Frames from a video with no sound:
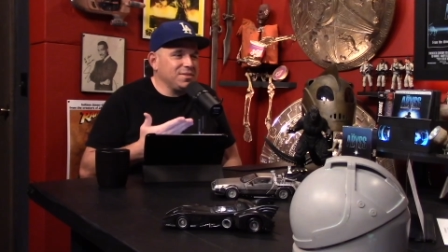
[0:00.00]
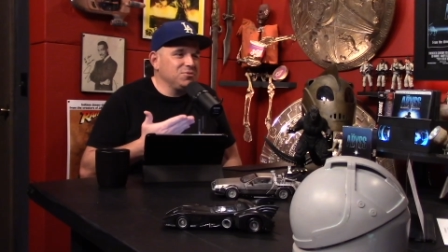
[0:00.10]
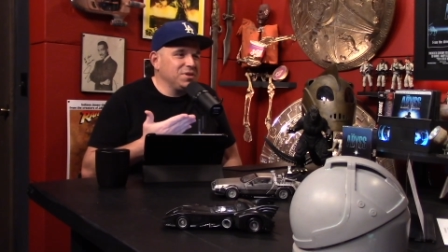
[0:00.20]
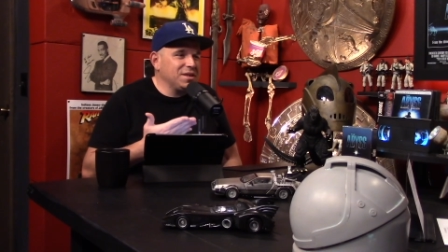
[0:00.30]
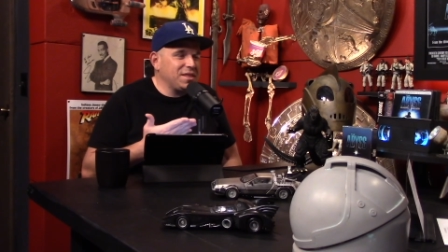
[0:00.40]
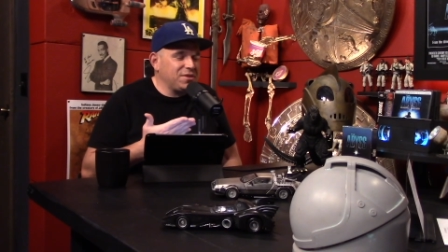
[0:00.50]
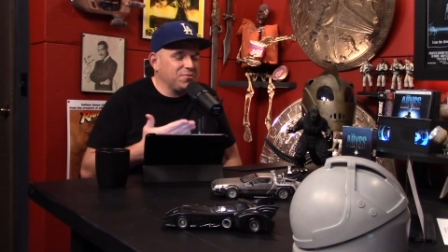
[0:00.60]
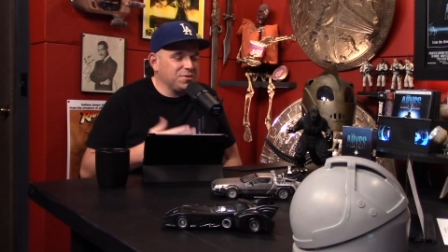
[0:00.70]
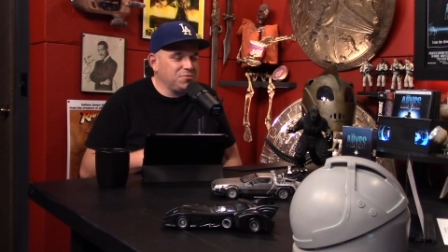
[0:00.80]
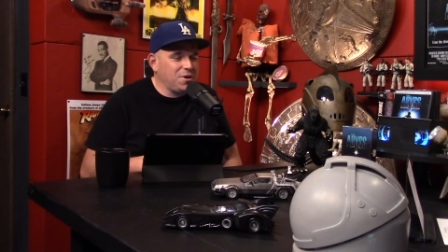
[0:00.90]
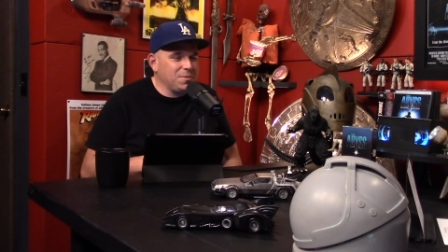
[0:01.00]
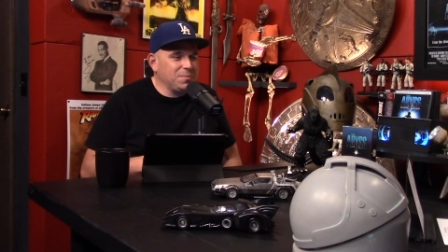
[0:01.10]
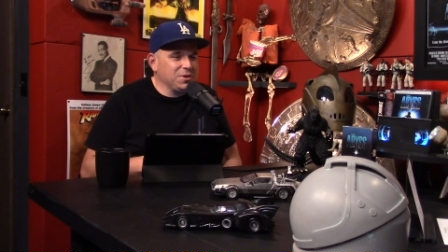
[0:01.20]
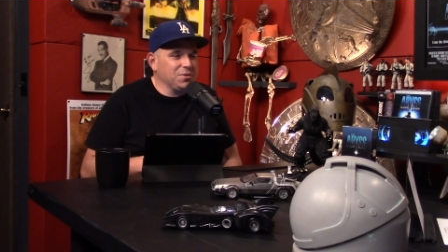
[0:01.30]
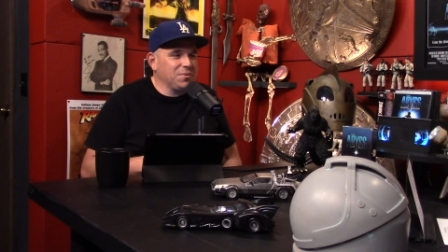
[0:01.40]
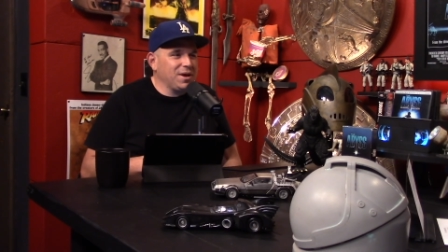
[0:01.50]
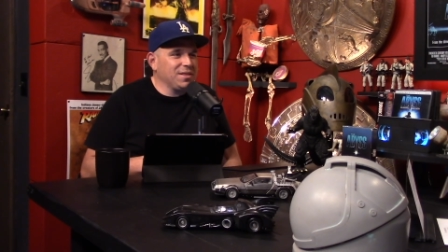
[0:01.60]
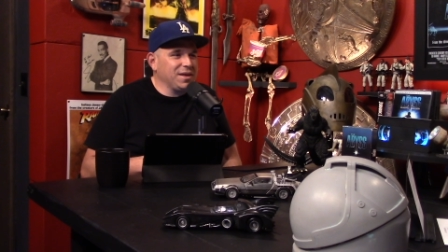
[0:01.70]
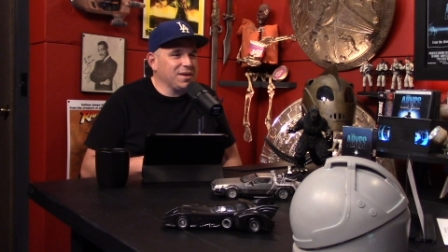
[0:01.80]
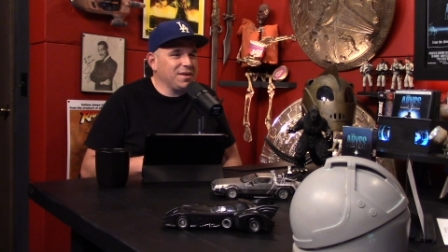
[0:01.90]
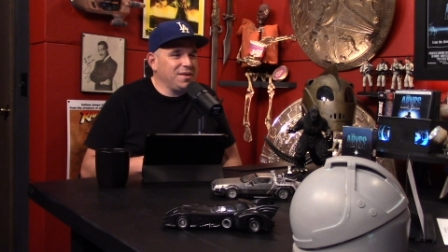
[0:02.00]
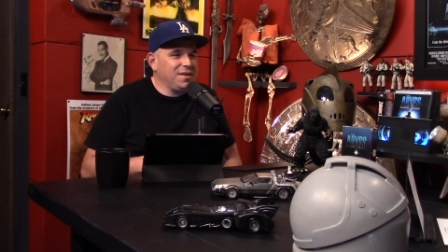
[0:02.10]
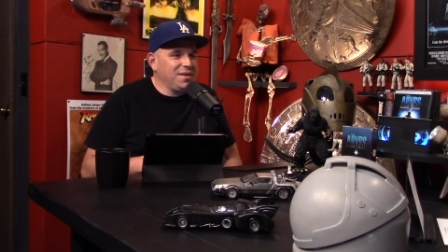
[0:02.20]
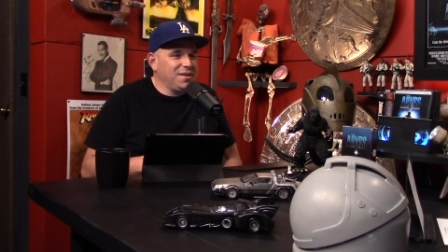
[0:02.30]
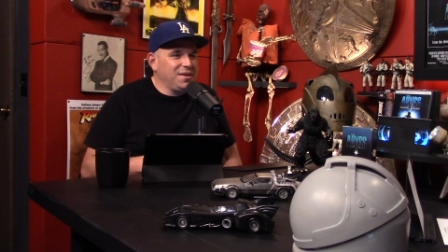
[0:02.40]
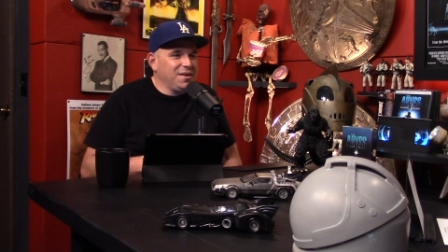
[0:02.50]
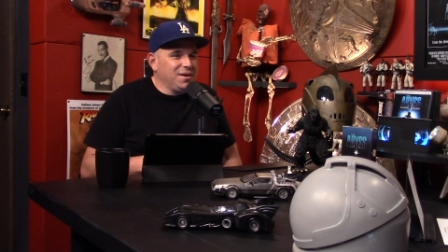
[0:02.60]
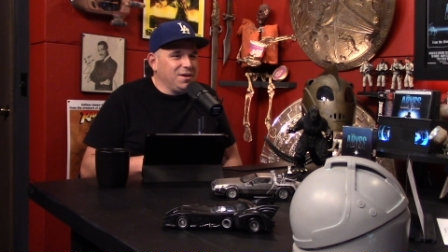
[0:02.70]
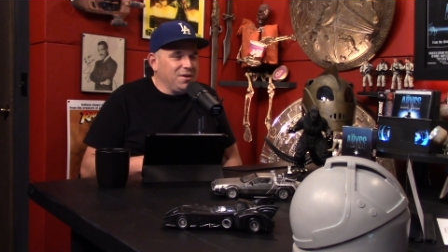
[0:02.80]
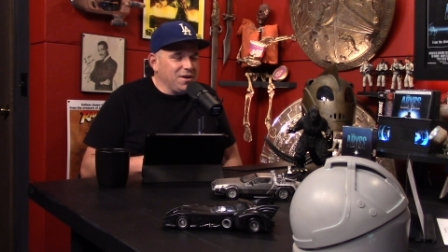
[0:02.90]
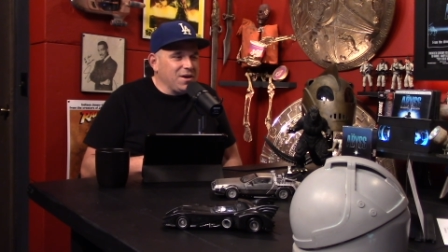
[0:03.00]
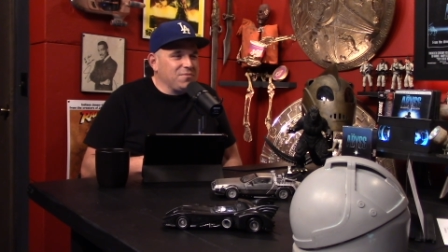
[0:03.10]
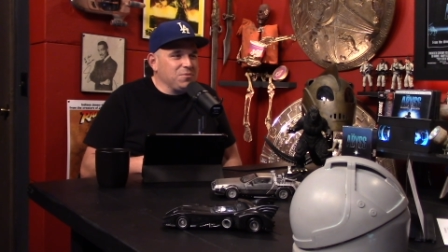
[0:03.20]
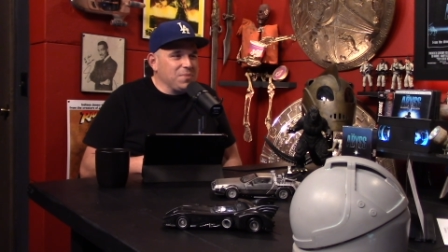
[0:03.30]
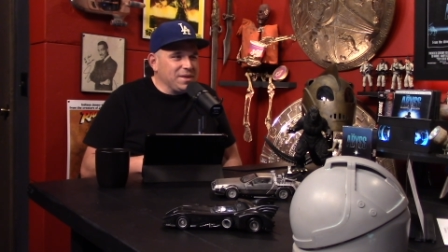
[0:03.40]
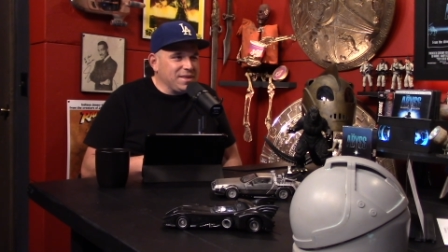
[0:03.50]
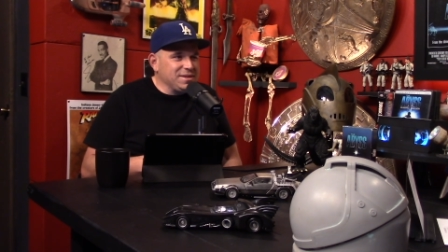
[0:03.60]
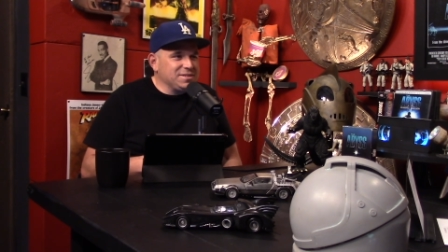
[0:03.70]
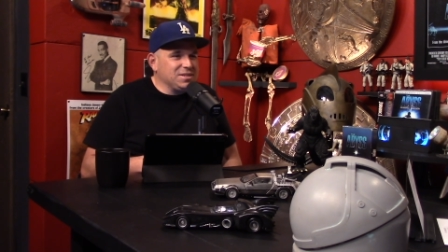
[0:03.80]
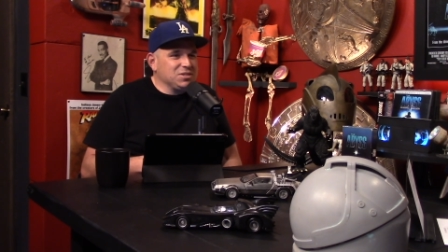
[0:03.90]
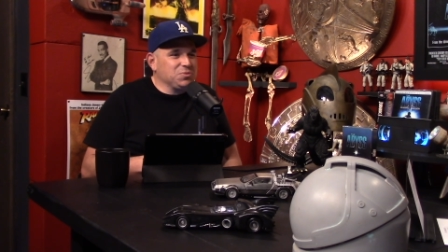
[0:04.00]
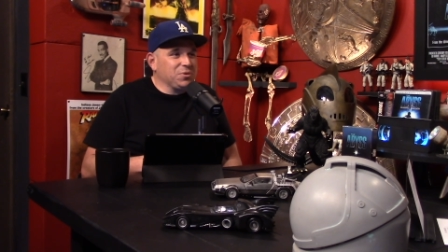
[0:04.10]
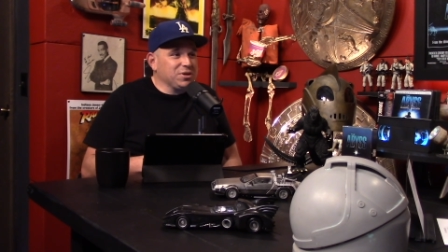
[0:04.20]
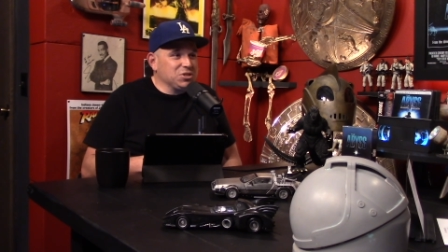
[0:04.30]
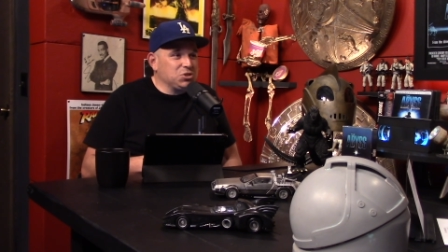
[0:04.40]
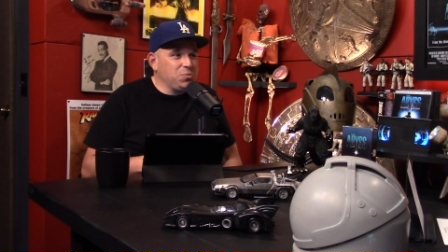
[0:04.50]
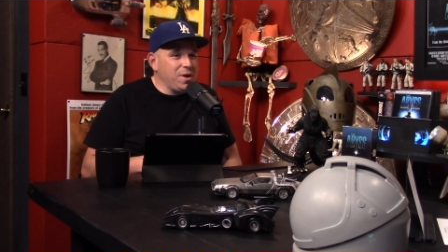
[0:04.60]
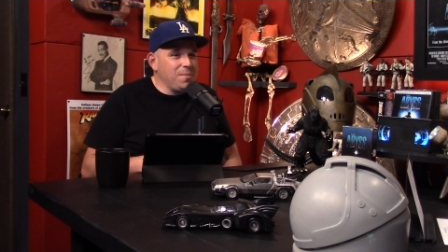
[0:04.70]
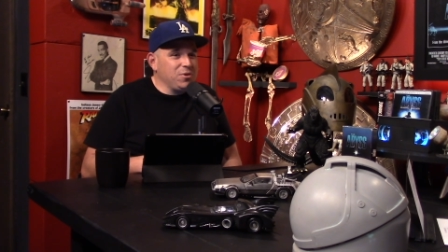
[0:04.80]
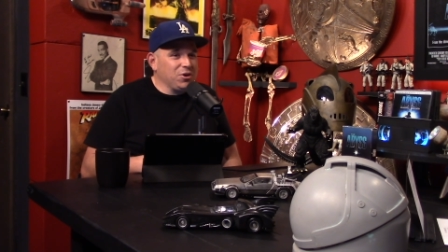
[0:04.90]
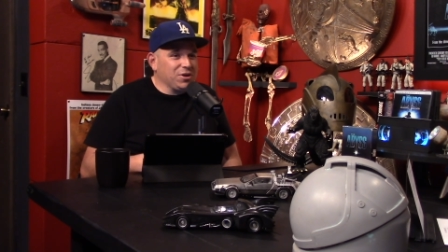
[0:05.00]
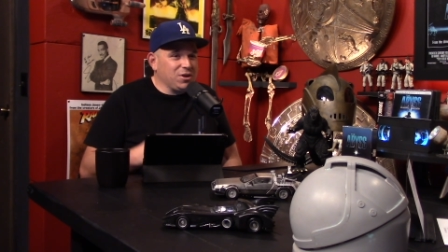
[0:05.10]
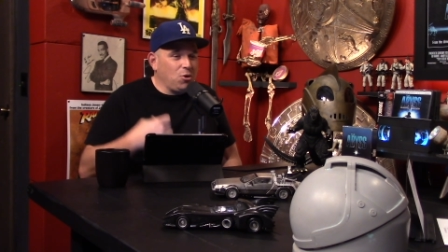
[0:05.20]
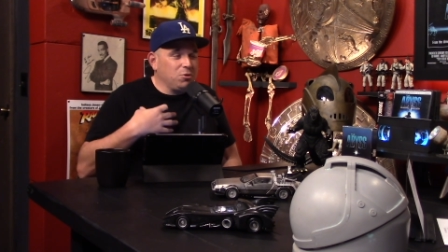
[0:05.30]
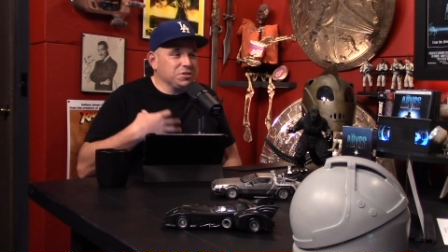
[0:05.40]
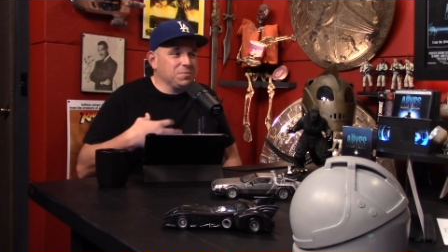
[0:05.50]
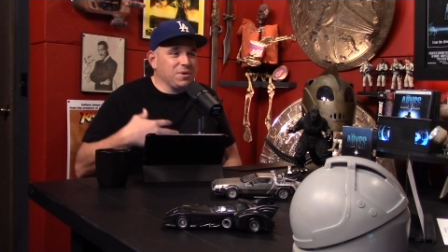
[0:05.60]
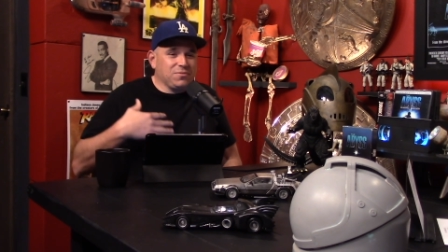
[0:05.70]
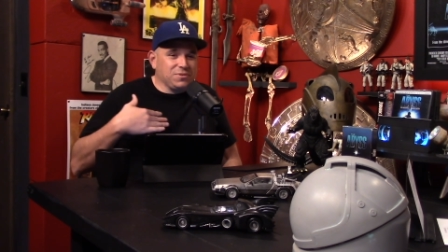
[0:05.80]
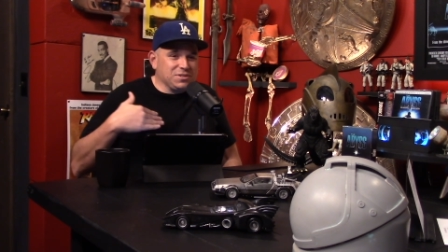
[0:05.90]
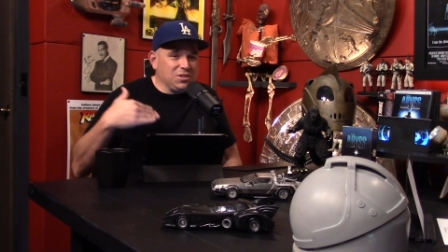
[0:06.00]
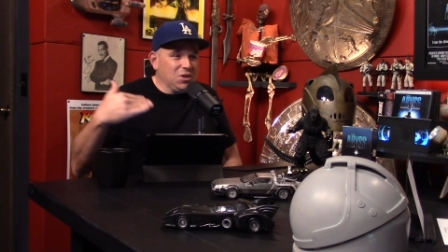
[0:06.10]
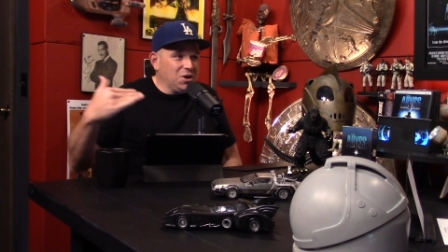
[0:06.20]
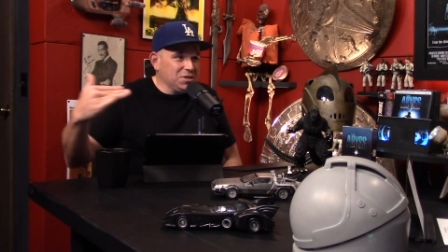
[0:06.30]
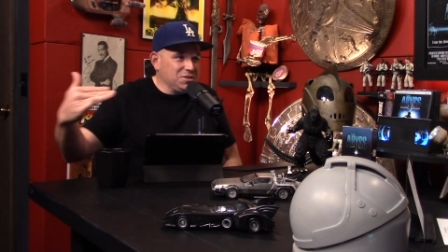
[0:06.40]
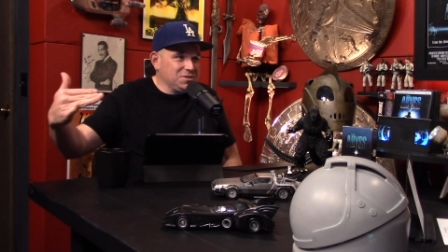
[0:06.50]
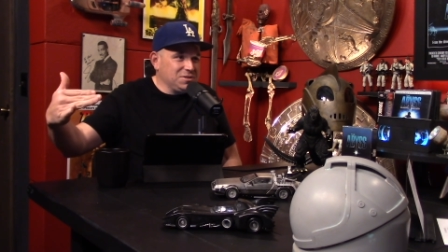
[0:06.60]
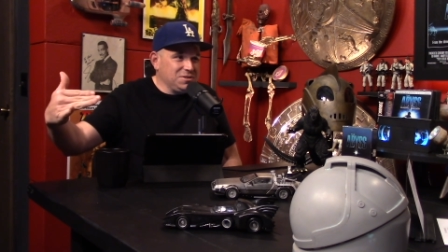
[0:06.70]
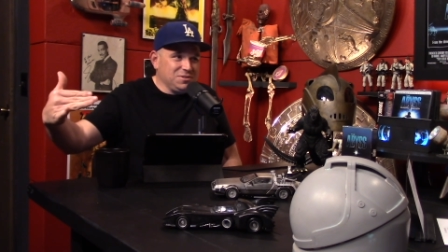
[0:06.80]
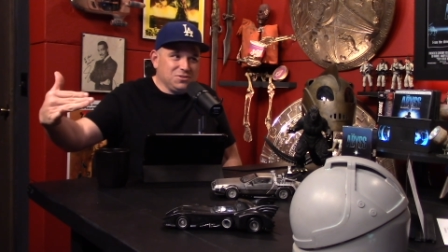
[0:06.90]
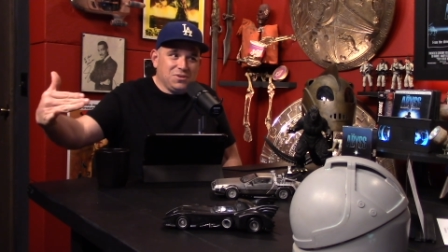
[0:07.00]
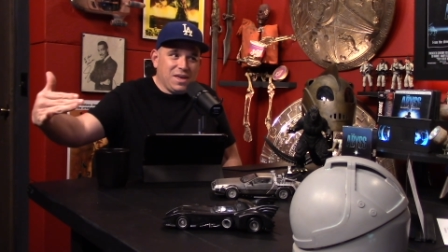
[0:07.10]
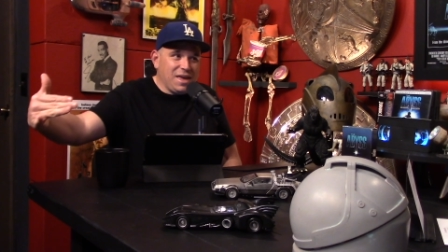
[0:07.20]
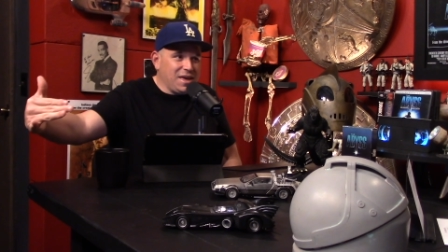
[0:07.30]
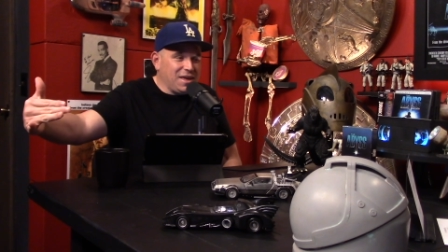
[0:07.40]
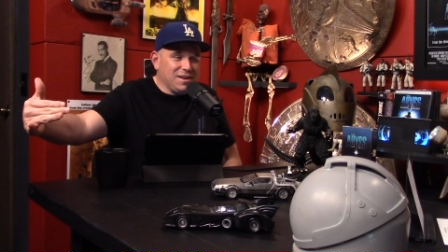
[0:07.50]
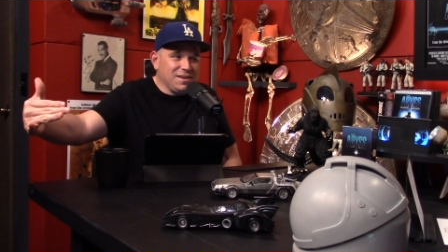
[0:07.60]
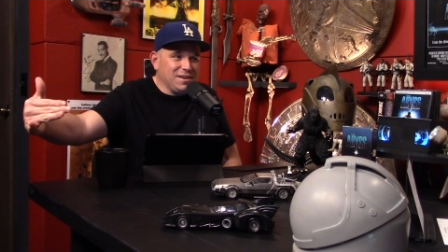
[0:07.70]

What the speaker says: needed that for the drama. But you're right. Like, all right, if you make that decision, we're gonna swim. You're gonna hold your breath for as long as you can,